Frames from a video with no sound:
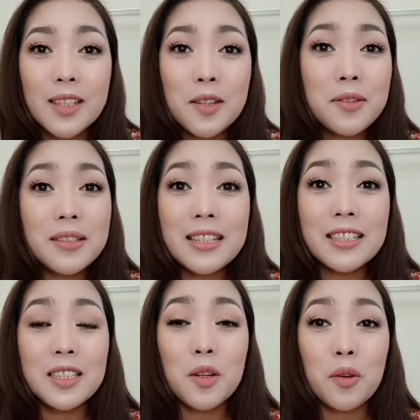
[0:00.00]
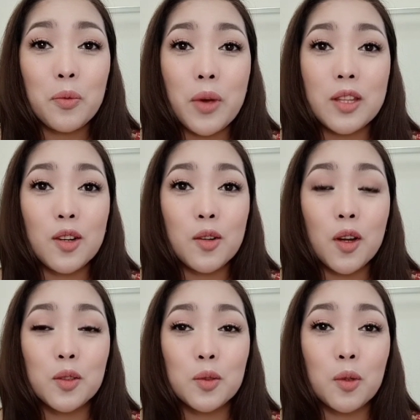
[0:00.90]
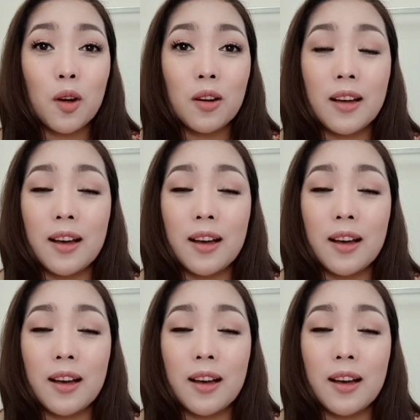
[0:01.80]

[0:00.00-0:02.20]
use this look when you're going to